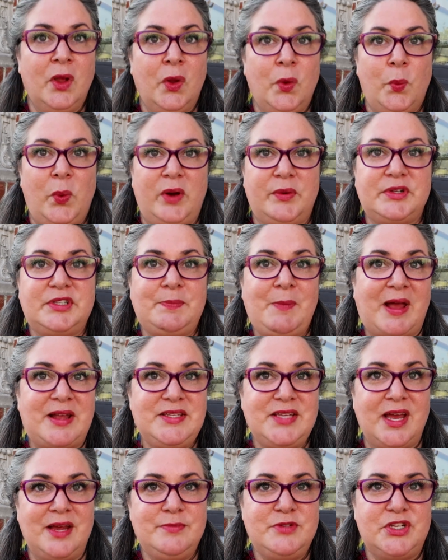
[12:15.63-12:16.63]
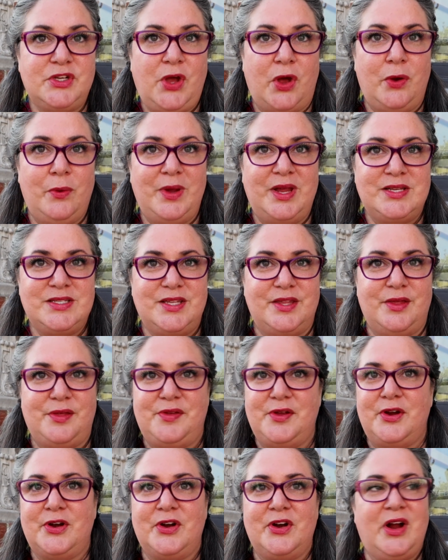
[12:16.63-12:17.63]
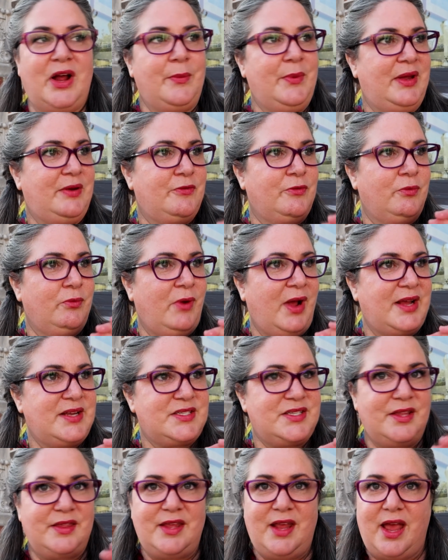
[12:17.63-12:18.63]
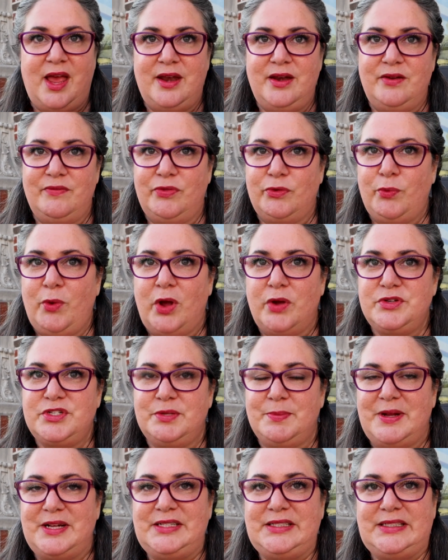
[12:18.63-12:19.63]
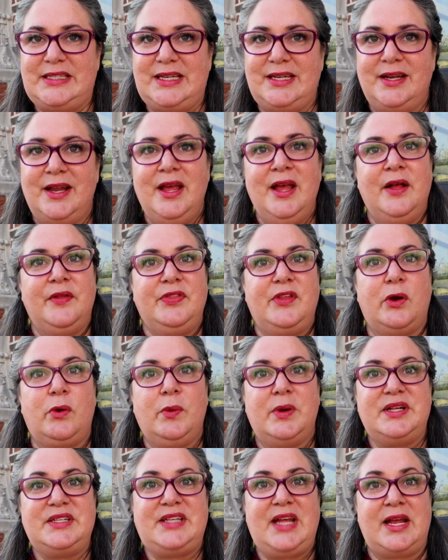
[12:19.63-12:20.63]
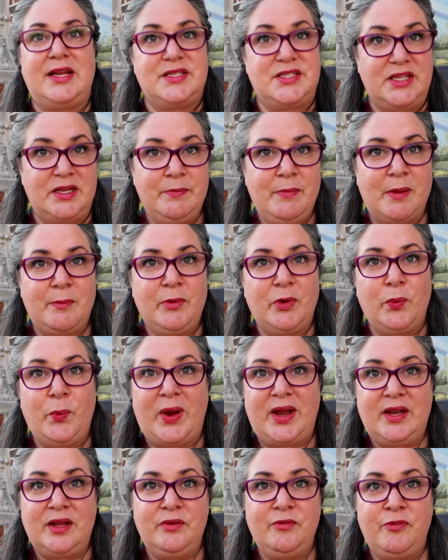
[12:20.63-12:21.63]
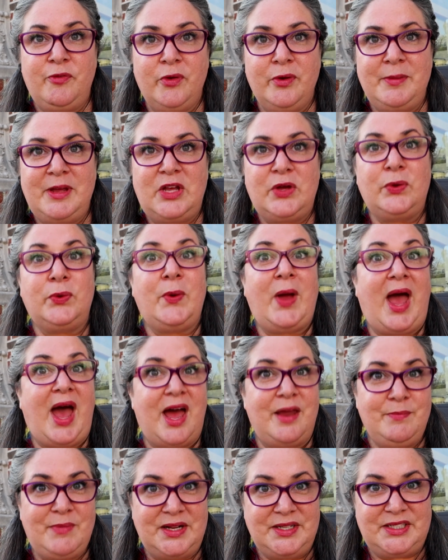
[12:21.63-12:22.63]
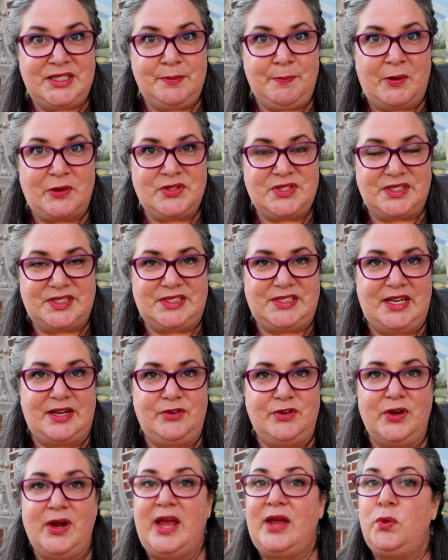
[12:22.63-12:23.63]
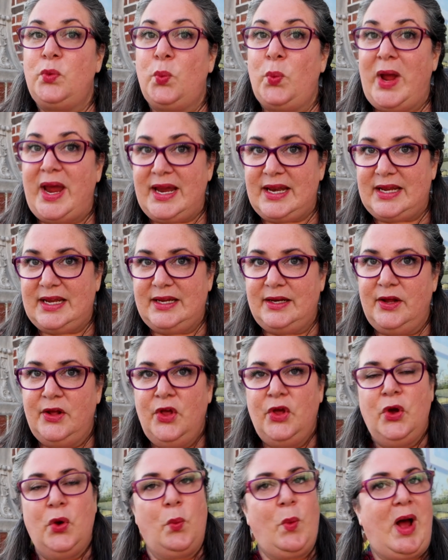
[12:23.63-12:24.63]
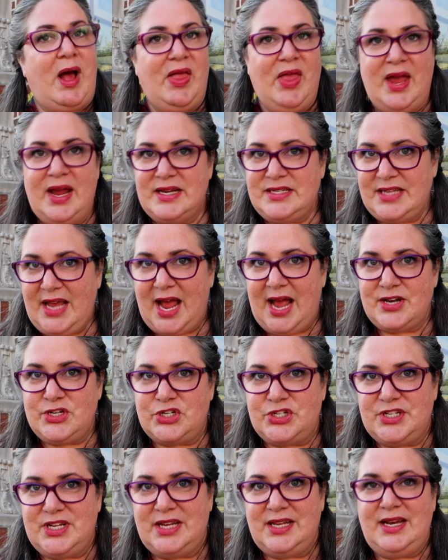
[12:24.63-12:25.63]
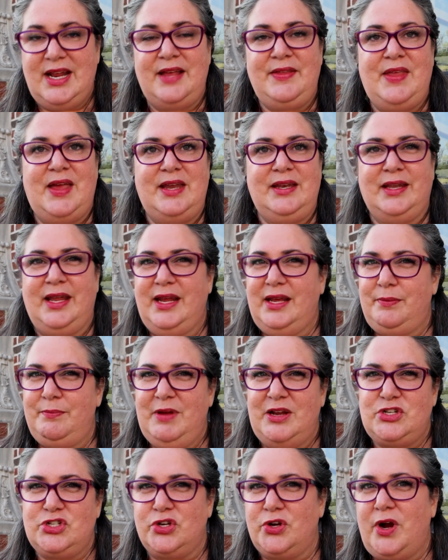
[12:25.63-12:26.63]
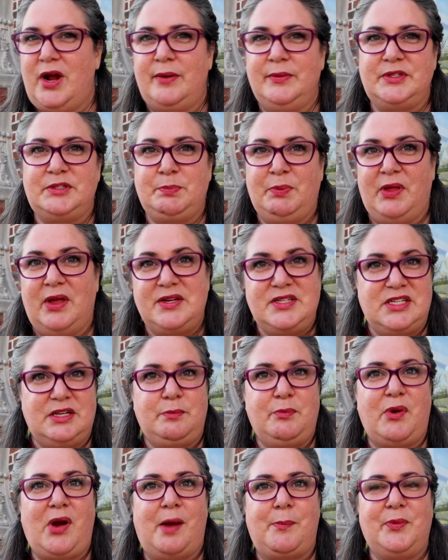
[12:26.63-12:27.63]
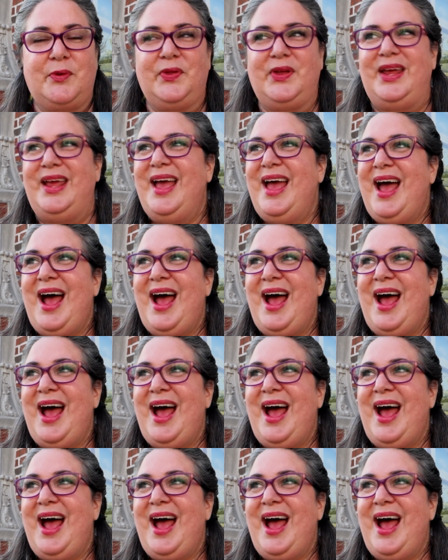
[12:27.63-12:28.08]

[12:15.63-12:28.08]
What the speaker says: When it was my time to go into the theater, I went right to the end of the row to my seat. There was a team member waiting for me who had my seatbelt extender and waited while I attached it and then like made sure I was plugged in properly.